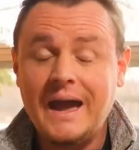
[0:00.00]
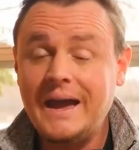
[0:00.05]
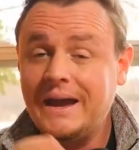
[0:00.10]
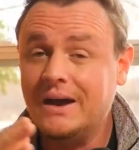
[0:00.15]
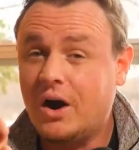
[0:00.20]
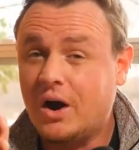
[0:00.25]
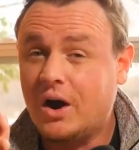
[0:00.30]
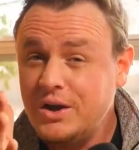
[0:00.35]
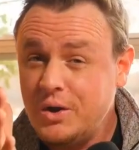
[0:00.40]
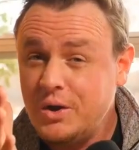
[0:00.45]
are
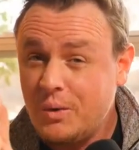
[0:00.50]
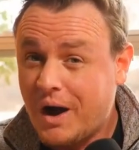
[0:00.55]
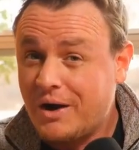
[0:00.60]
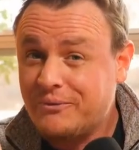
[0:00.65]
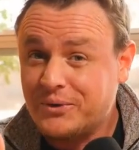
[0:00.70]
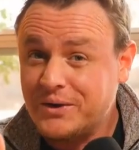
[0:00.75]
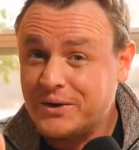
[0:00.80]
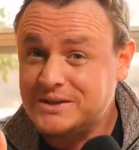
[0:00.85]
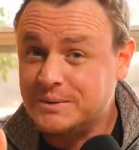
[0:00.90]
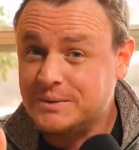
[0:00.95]
you offering
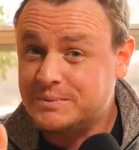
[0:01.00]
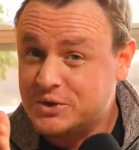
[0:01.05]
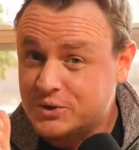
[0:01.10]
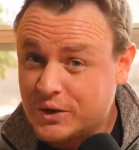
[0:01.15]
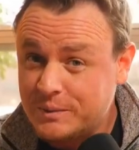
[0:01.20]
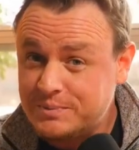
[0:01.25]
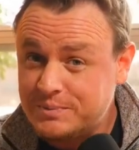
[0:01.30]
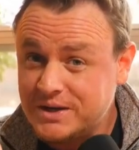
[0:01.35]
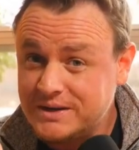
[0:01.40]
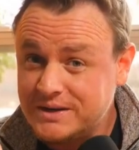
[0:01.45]

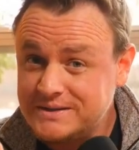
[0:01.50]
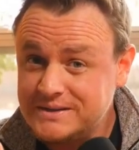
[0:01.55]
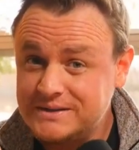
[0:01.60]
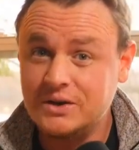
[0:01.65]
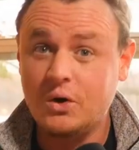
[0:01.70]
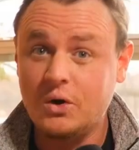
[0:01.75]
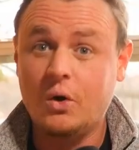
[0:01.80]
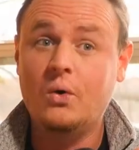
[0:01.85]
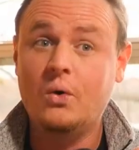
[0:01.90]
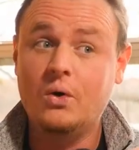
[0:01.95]
subscriptions
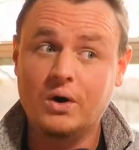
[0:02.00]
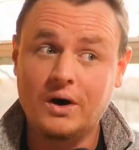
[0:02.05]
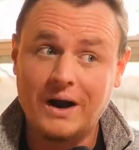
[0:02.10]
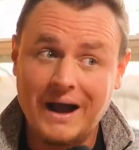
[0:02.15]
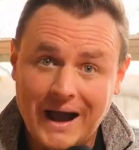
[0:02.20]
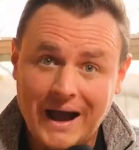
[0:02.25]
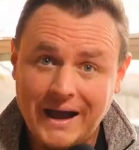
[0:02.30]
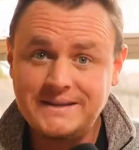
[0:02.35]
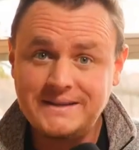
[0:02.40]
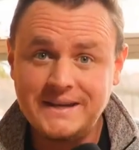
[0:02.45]
or high
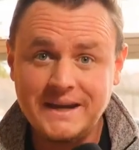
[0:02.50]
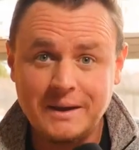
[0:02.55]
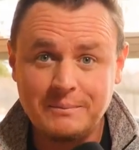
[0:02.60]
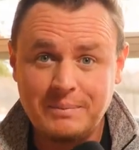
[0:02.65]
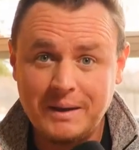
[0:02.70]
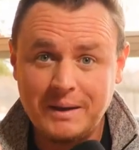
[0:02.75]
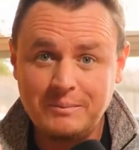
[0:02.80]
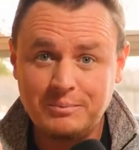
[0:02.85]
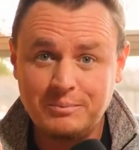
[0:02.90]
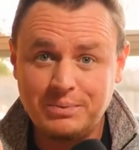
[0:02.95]
ticket
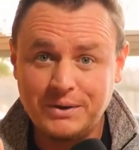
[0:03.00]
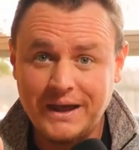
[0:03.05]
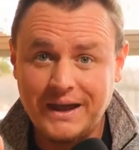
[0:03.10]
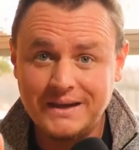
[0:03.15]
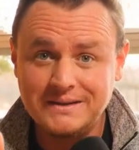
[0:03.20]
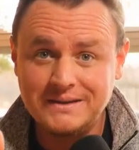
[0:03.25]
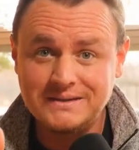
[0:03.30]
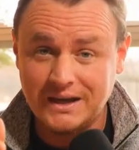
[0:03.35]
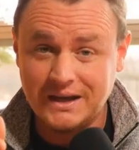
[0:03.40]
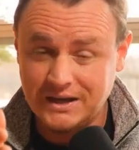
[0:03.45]
payment plans
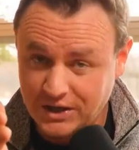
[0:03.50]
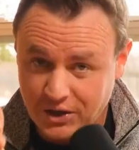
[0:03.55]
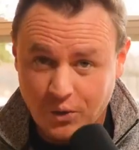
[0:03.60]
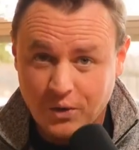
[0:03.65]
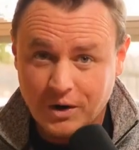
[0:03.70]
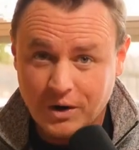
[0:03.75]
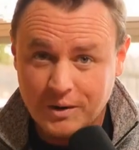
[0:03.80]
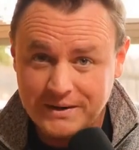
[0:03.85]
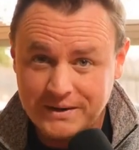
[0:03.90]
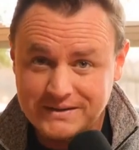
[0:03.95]
in your
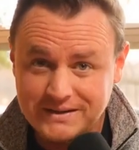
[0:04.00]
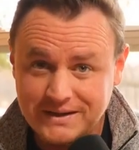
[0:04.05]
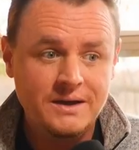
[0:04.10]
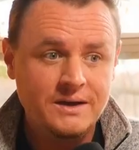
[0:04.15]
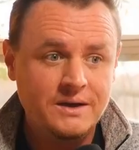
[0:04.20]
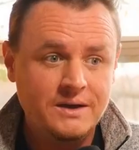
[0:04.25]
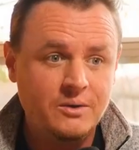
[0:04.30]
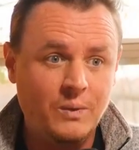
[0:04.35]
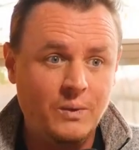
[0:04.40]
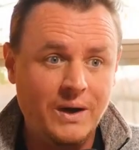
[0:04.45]
business?
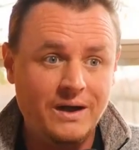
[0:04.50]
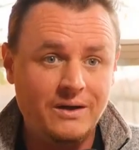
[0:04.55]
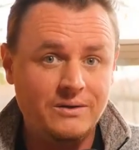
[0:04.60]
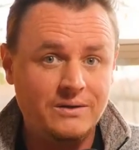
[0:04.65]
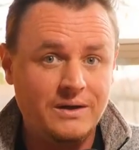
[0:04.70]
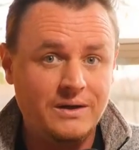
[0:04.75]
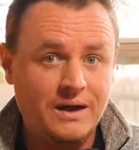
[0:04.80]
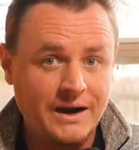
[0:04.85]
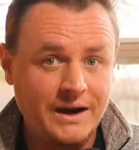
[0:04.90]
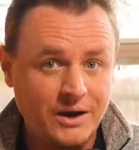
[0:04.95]
Well,
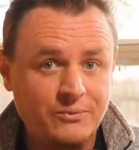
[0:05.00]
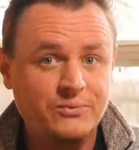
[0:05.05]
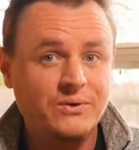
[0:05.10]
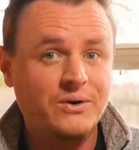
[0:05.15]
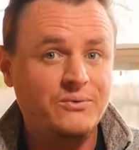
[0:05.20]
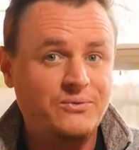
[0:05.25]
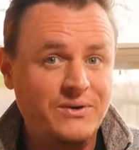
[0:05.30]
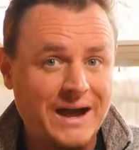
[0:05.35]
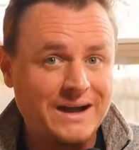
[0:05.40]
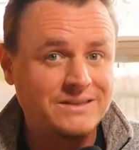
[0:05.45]
I know for a
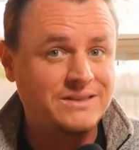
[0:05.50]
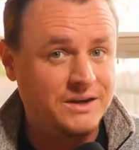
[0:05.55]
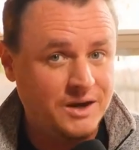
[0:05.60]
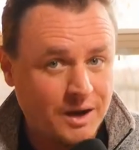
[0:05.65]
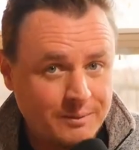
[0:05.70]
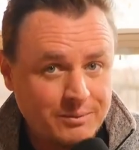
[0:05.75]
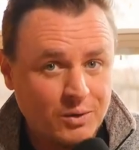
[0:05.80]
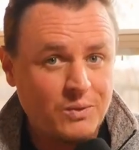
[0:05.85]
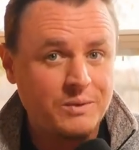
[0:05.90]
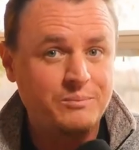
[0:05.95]
fact the number
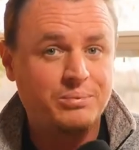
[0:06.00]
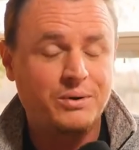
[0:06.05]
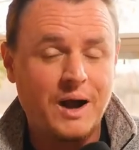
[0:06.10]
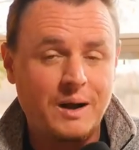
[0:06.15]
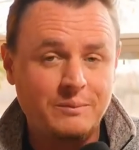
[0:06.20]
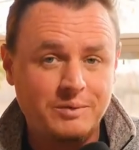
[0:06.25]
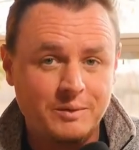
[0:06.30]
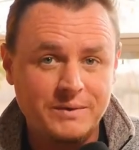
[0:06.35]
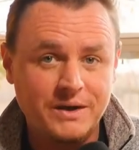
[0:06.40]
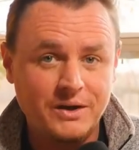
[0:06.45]
one problem
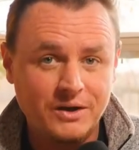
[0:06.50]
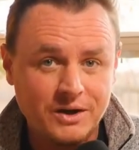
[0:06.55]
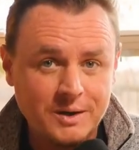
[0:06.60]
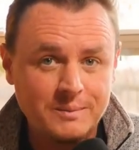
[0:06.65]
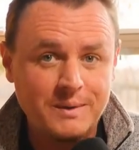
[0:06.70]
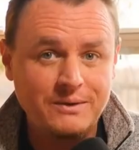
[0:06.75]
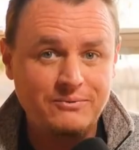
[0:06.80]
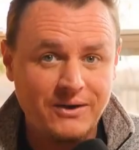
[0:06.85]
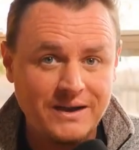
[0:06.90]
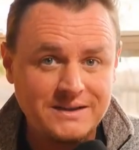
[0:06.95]
that you're going to be
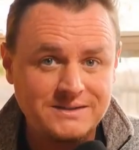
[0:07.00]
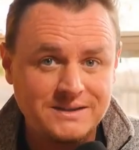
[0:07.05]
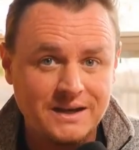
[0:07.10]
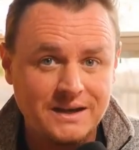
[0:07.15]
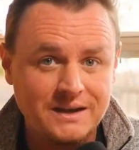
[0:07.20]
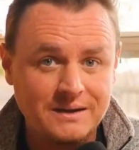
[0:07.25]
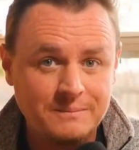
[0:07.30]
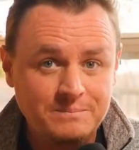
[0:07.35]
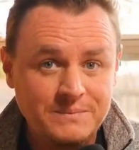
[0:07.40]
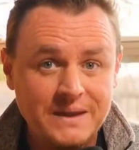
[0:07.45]
facing
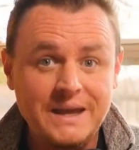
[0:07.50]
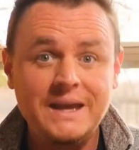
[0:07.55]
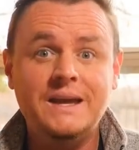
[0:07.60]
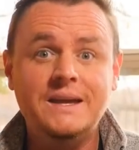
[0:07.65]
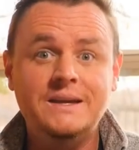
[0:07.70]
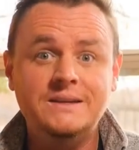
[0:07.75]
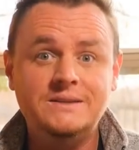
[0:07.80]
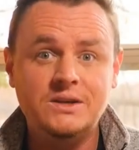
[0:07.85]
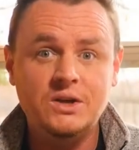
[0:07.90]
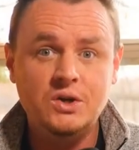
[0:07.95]

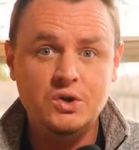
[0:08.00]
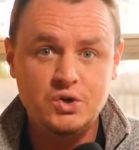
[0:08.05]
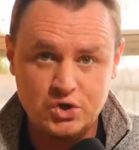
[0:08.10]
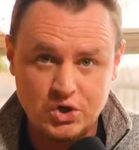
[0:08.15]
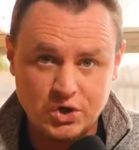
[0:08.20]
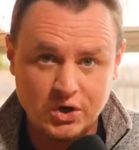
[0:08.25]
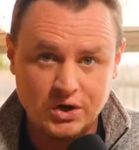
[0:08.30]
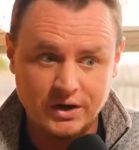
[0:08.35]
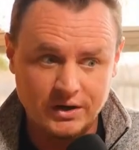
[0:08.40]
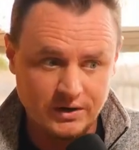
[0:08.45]
is
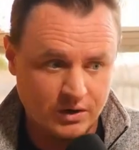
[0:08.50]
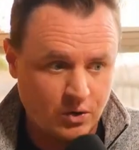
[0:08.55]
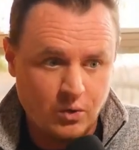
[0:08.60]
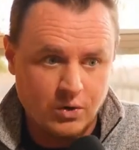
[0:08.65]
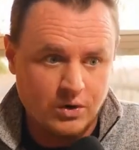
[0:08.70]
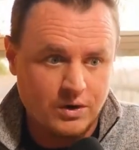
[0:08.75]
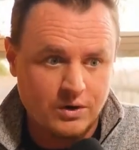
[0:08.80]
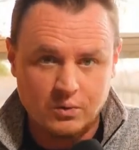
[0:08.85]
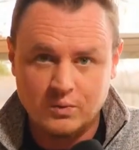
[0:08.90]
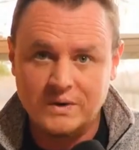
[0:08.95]
churn or
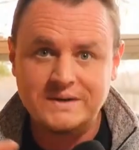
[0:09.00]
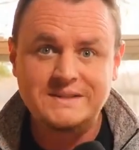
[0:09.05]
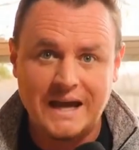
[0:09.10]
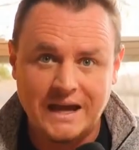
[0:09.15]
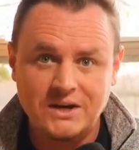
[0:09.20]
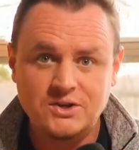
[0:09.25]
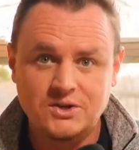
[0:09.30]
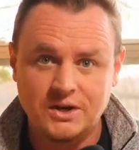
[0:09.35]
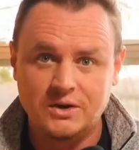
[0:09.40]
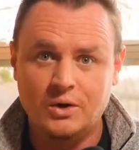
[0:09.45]

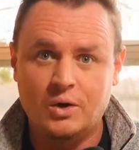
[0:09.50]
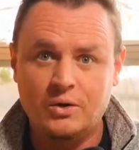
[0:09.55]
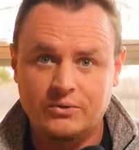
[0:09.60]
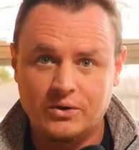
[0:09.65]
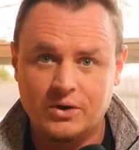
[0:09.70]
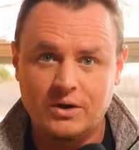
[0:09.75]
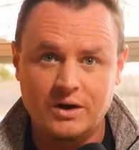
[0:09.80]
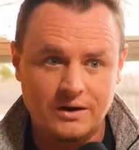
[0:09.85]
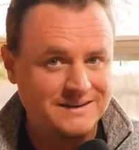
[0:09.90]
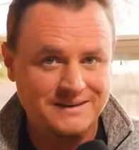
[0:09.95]
retention
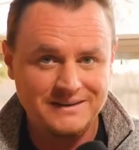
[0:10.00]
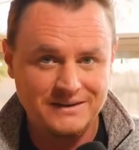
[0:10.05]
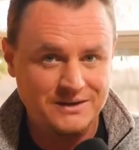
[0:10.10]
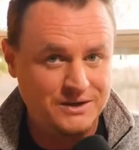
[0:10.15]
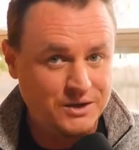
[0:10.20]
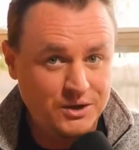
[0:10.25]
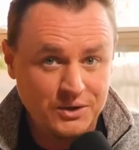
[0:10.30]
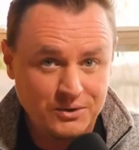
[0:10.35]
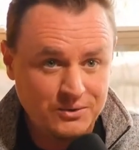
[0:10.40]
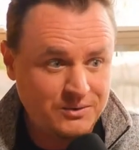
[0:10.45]
overall.
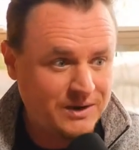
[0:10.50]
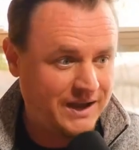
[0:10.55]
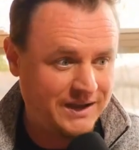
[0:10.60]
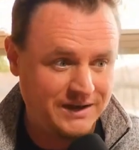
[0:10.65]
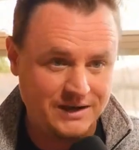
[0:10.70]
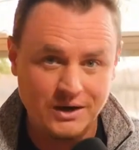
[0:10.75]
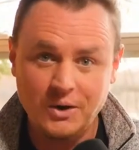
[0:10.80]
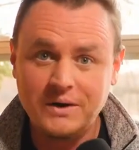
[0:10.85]
You and no one on